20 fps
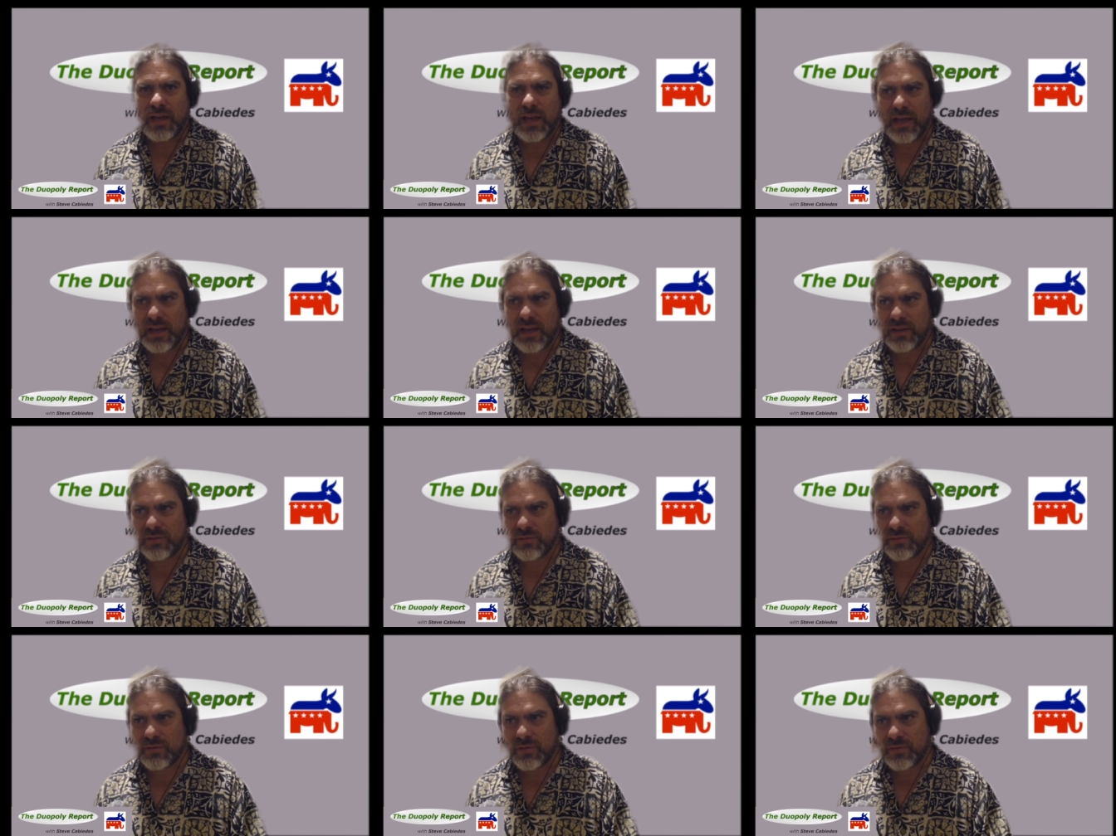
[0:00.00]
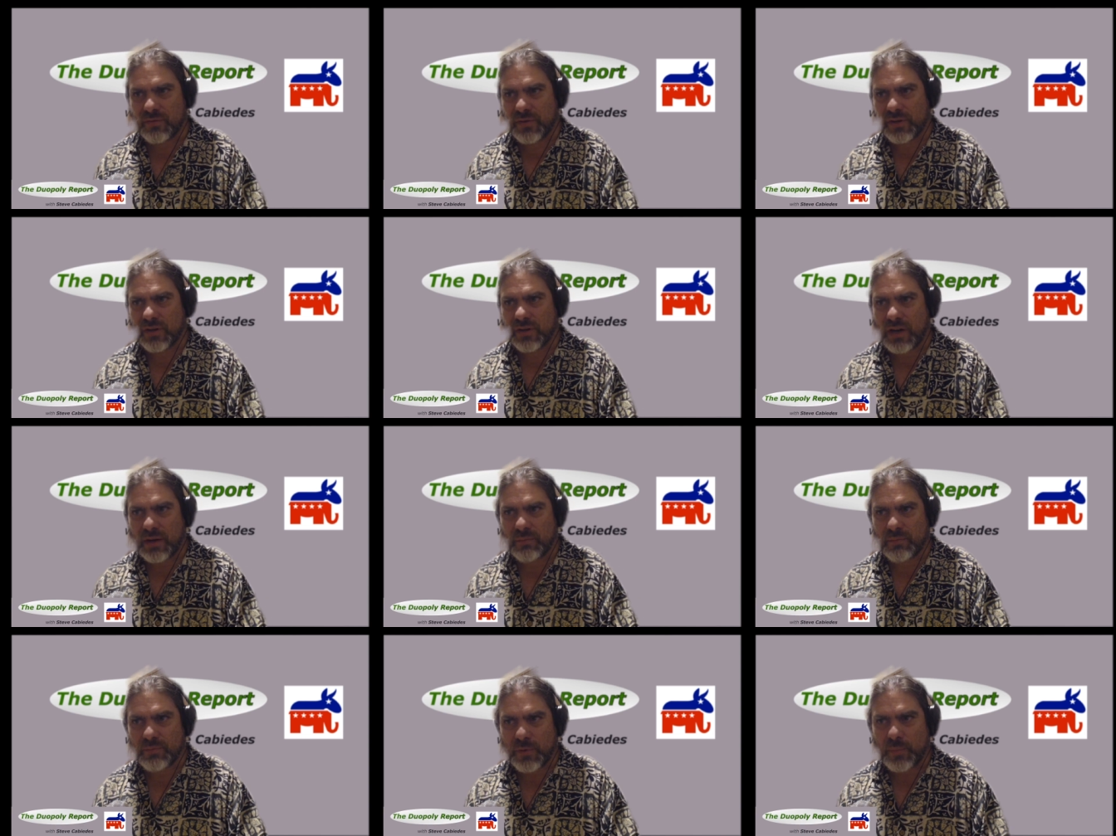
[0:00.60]
and
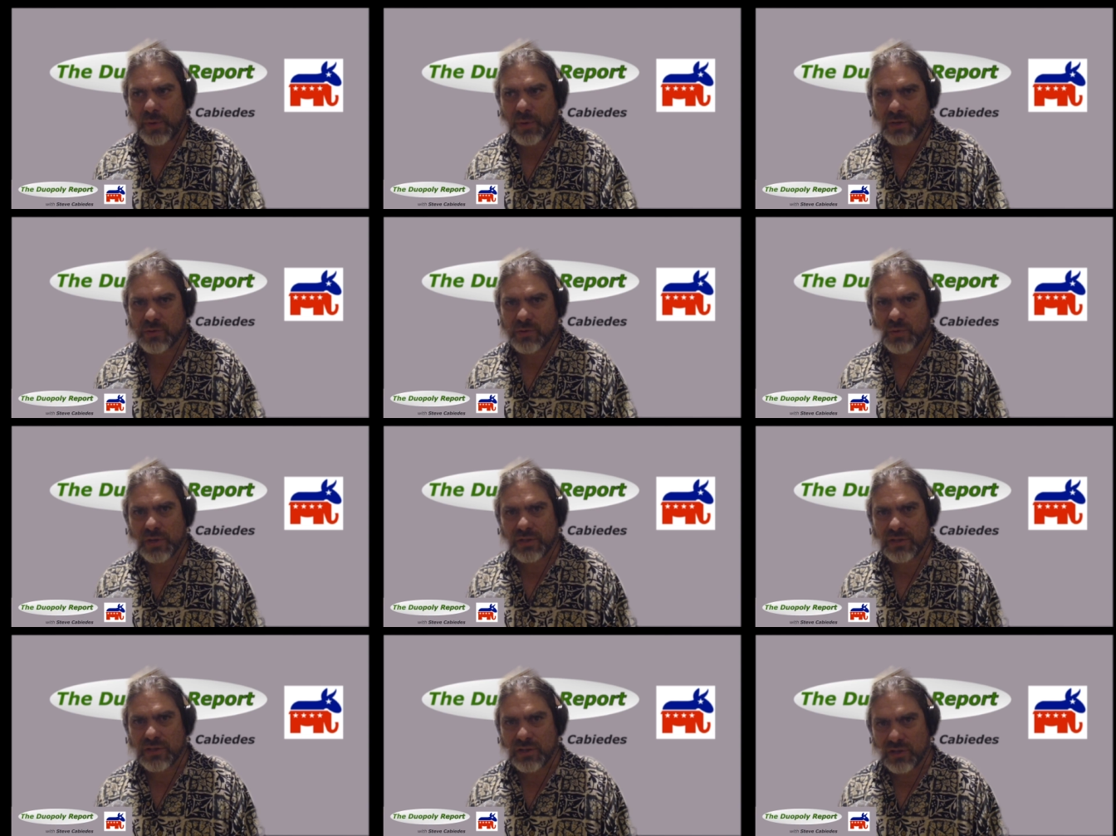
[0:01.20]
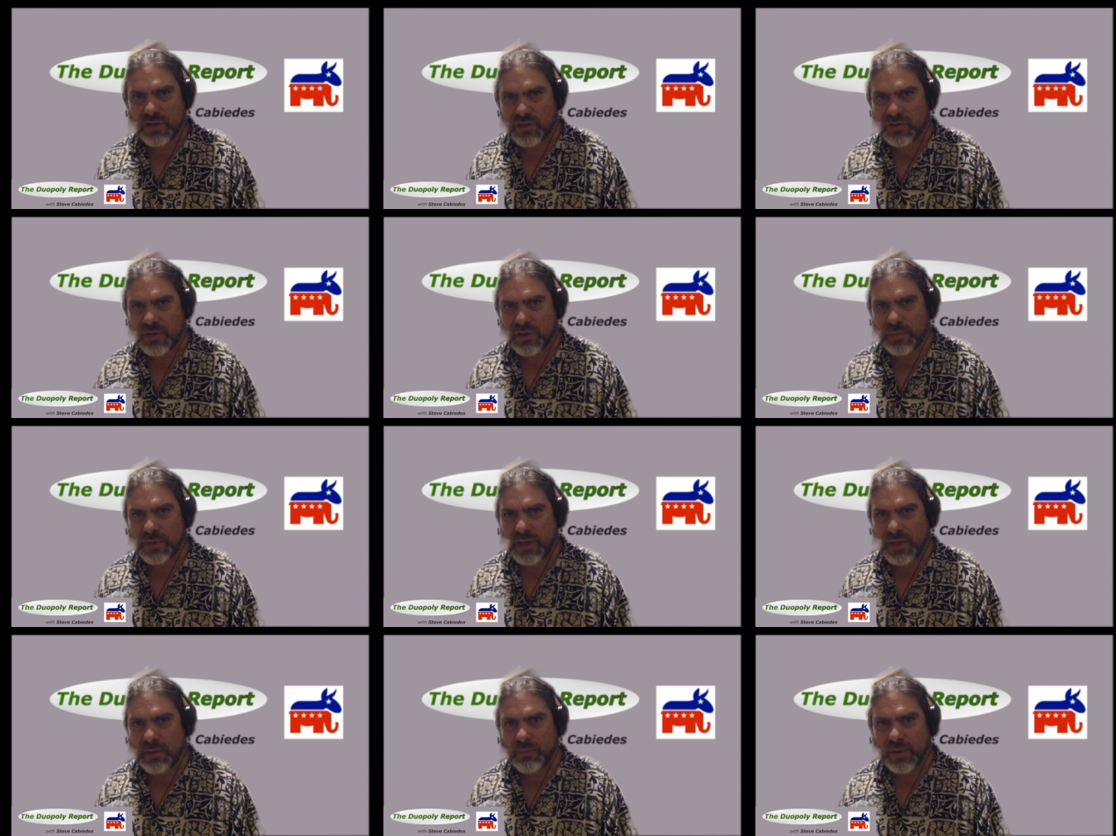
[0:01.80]
figure out the best ways to
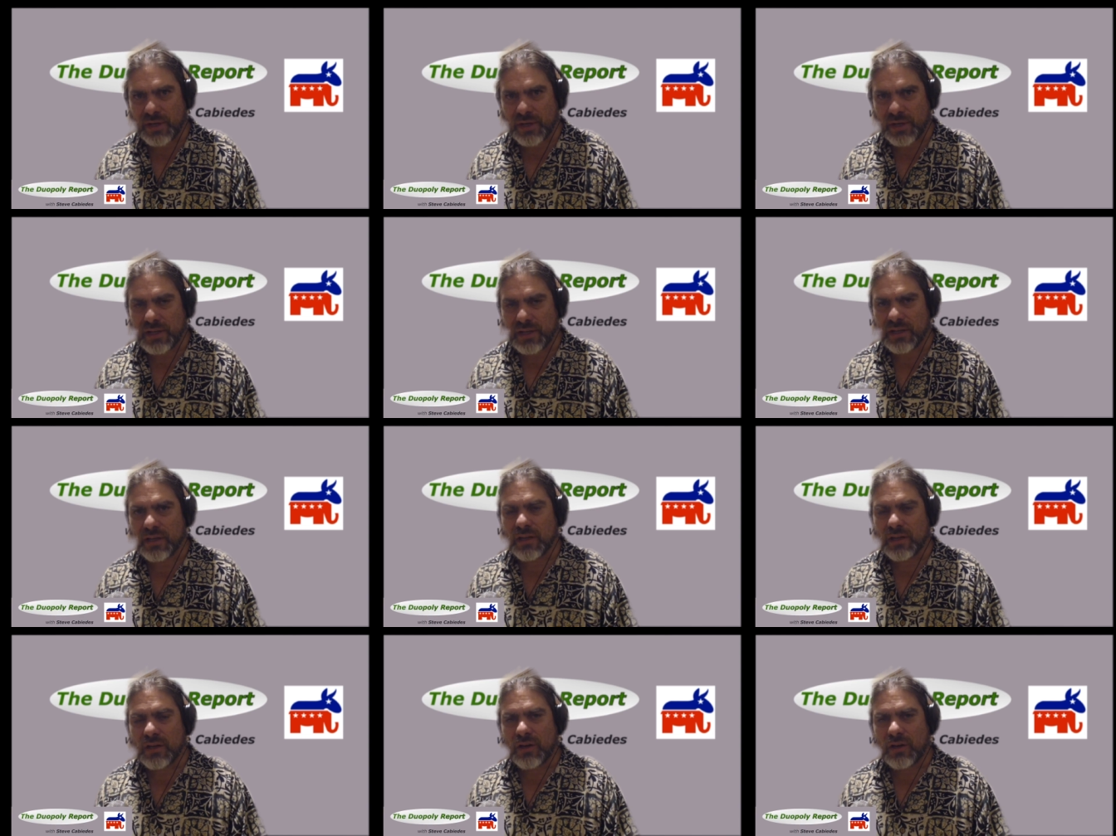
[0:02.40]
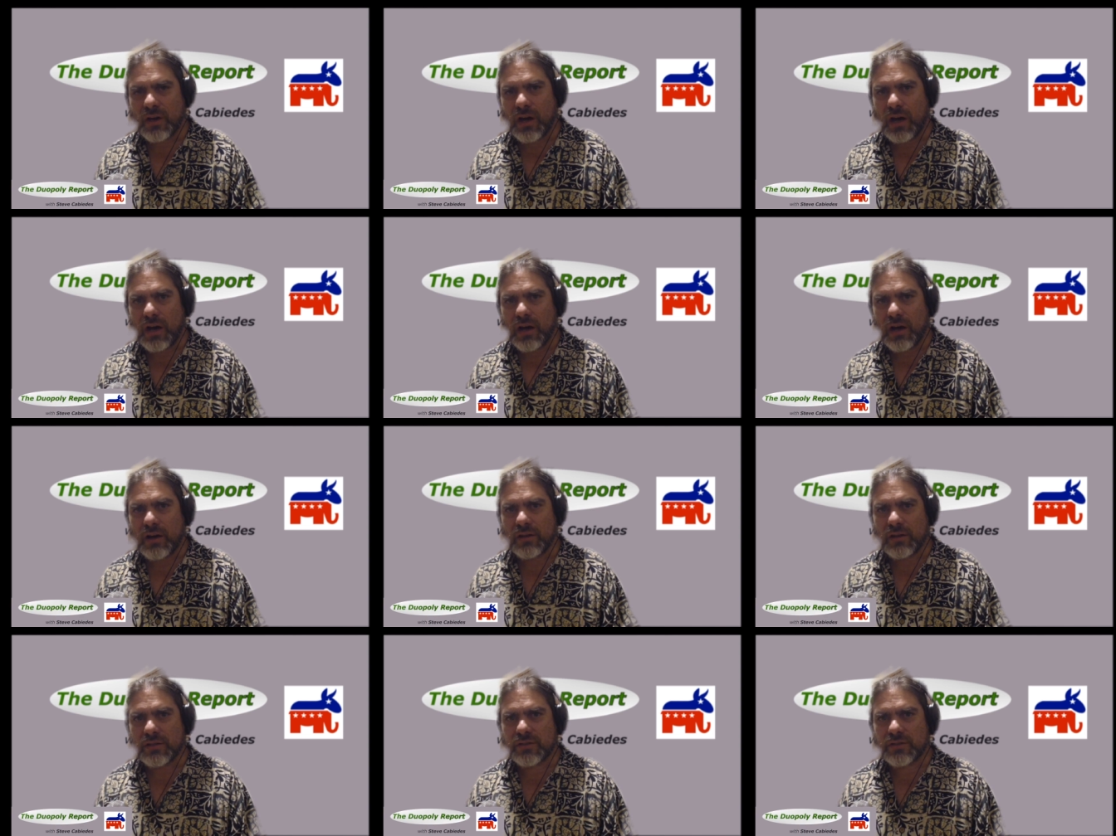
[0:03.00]
distribute that money uh,